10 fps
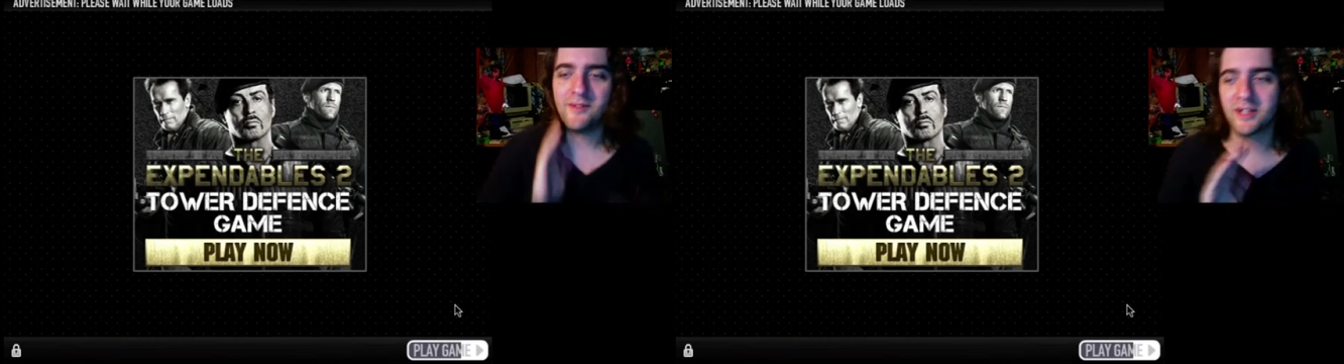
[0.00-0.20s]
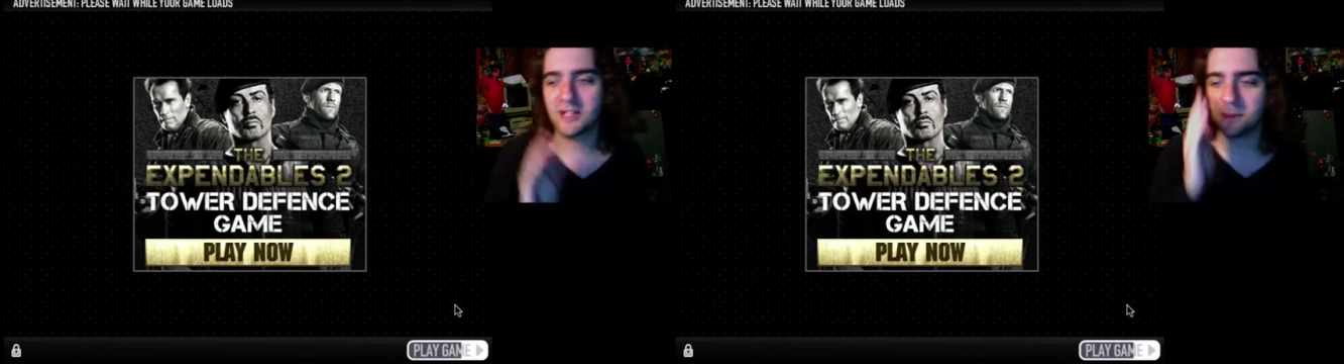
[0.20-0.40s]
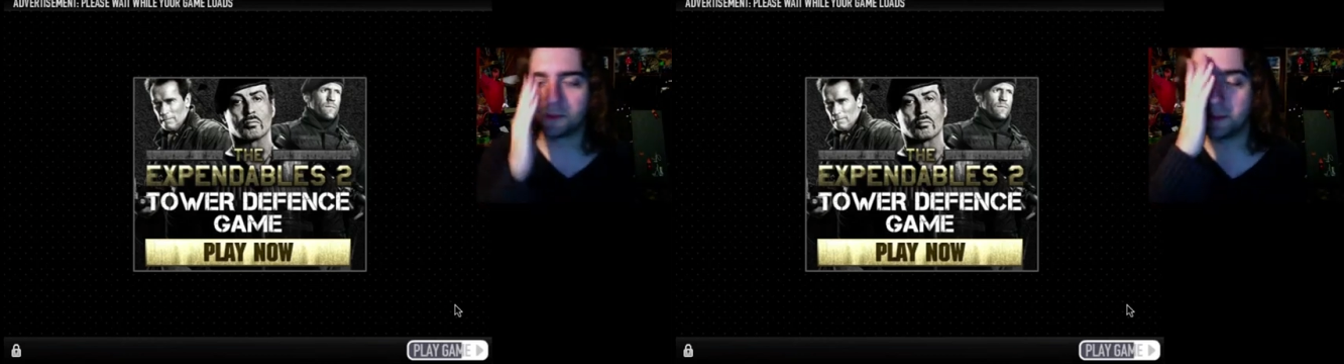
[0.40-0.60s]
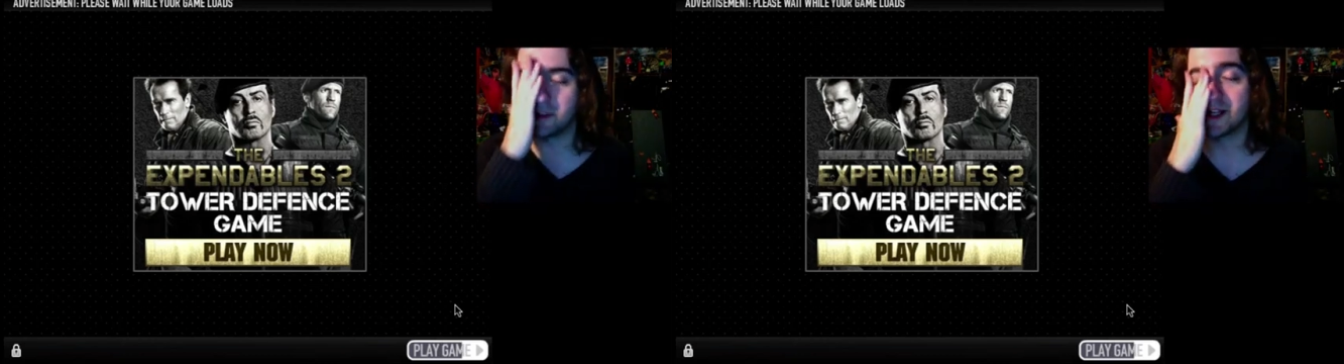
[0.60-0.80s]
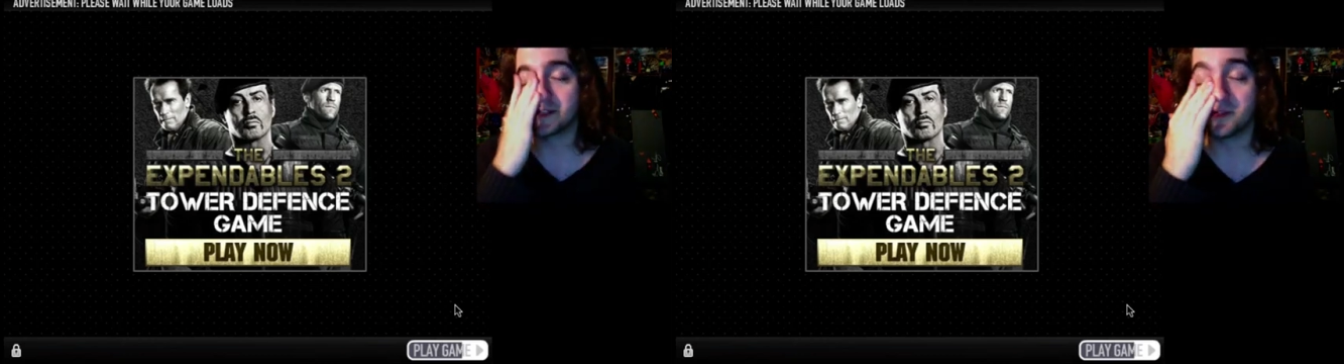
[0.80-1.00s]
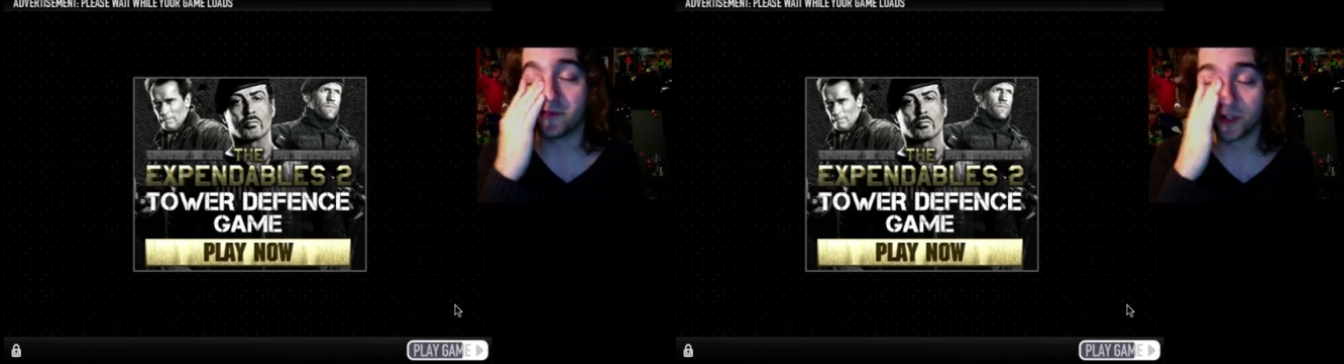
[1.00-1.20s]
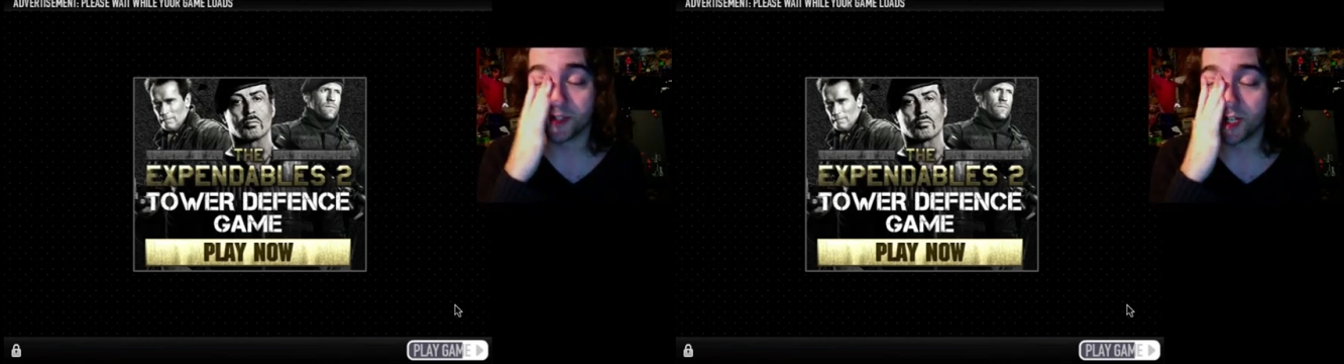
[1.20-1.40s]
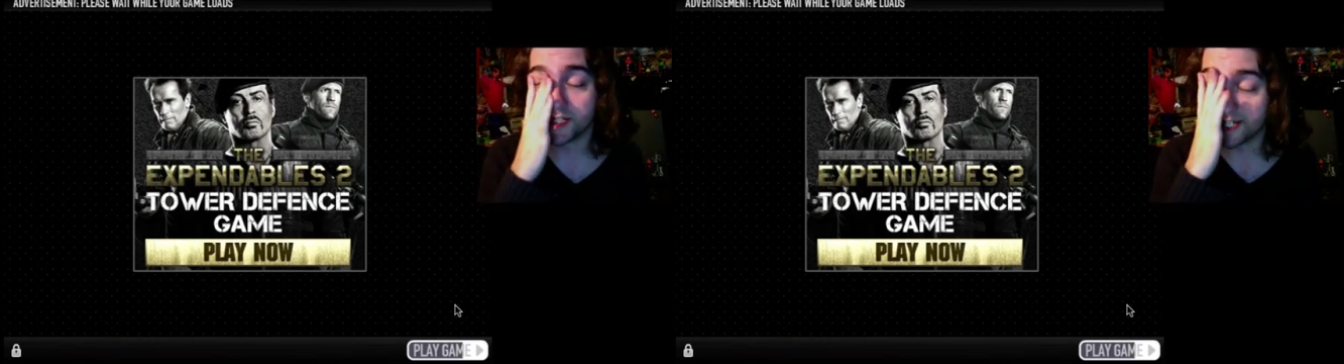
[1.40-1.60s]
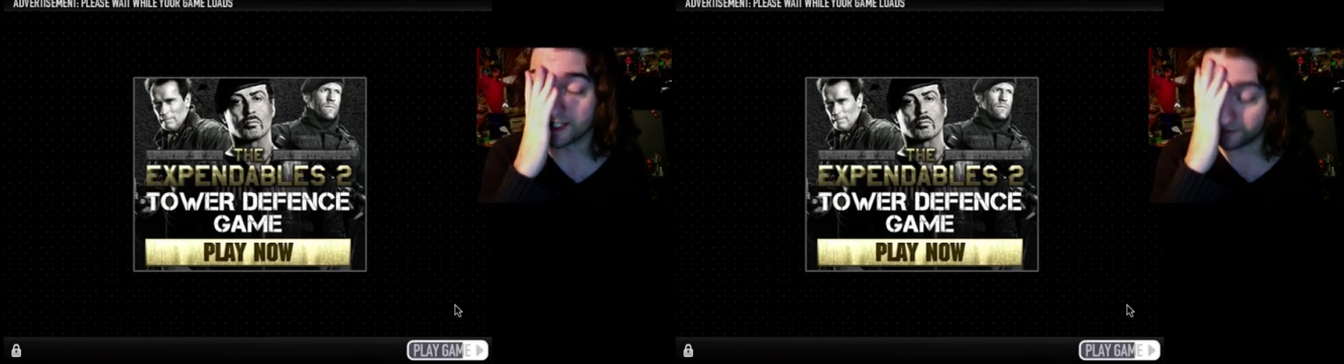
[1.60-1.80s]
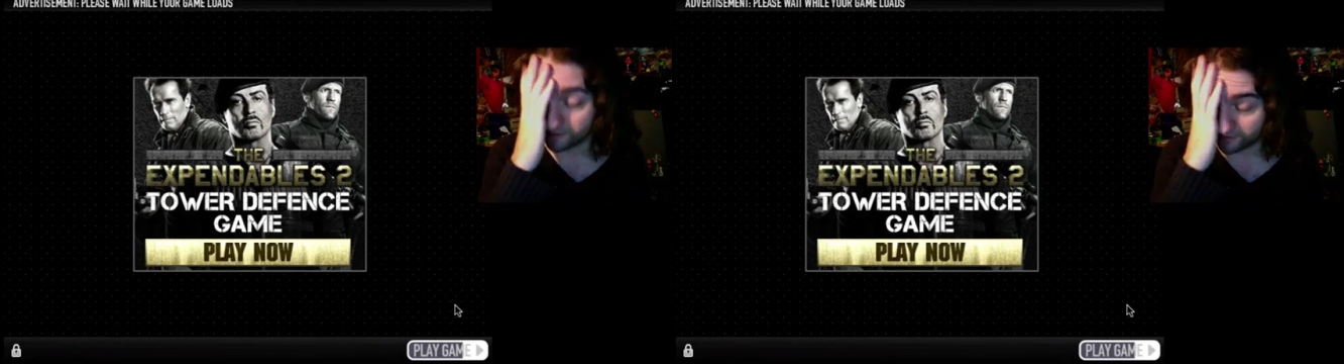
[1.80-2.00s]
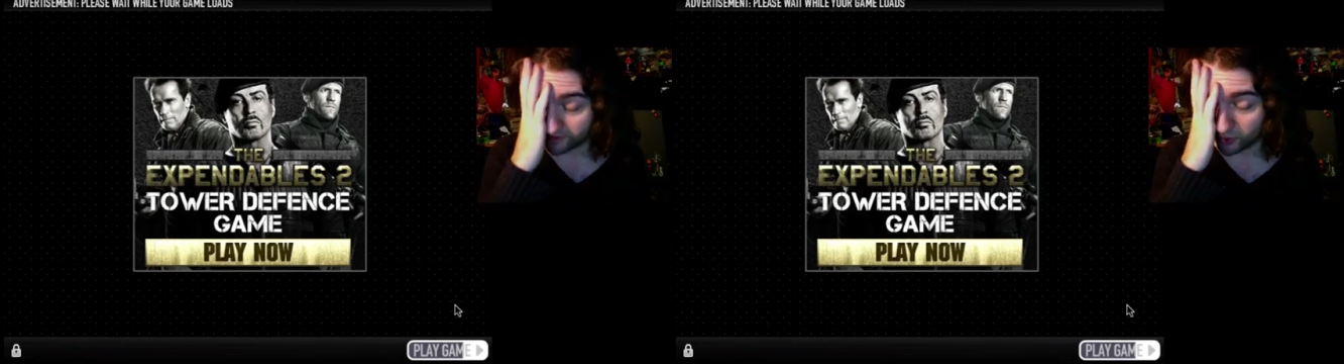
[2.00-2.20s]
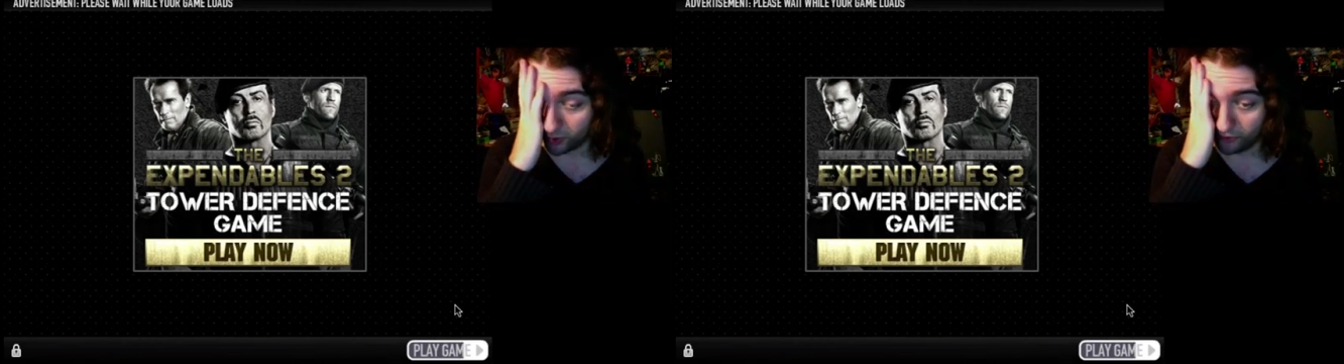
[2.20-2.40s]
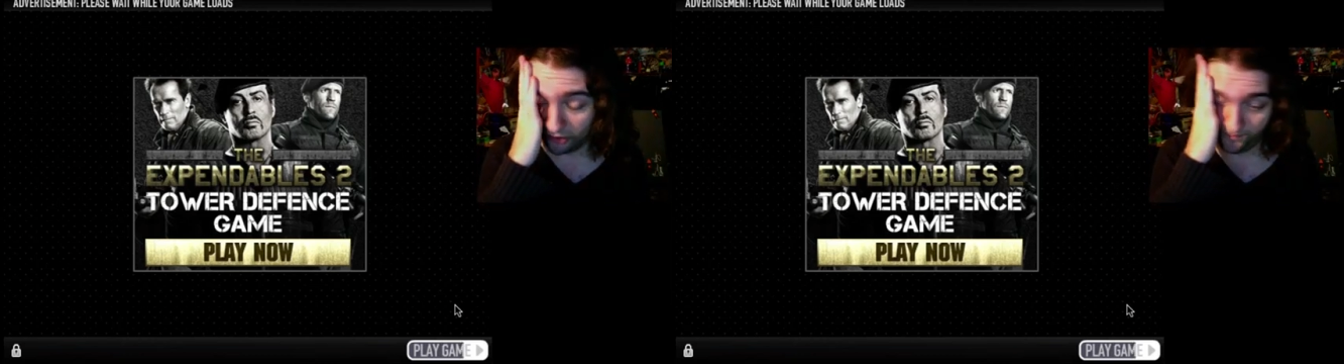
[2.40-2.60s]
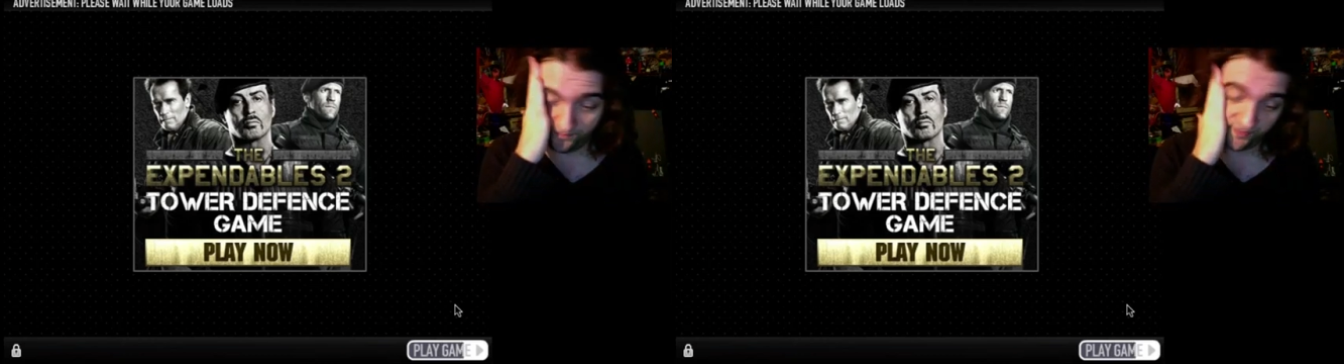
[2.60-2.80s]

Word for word: had a couple of people ask me for a Titanic do-over.